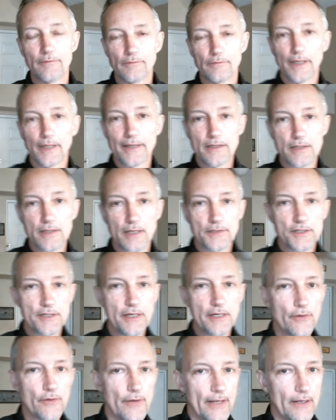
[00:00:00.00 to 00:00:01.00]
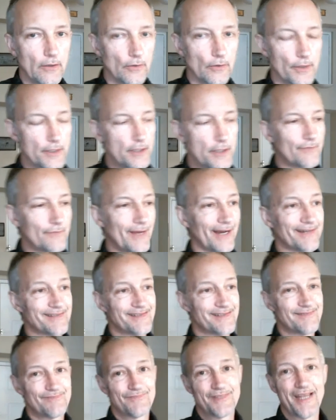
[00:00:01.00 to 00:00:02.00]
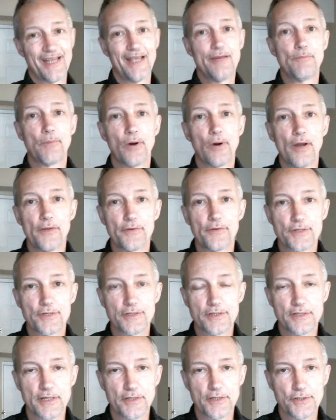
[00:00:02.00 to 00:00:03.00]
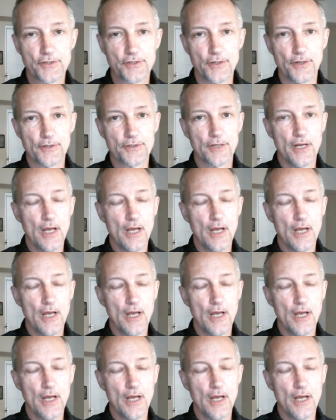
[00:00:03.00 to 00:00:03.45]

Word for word: like, so let's say you're in England, you've got 10 brothers and sisters,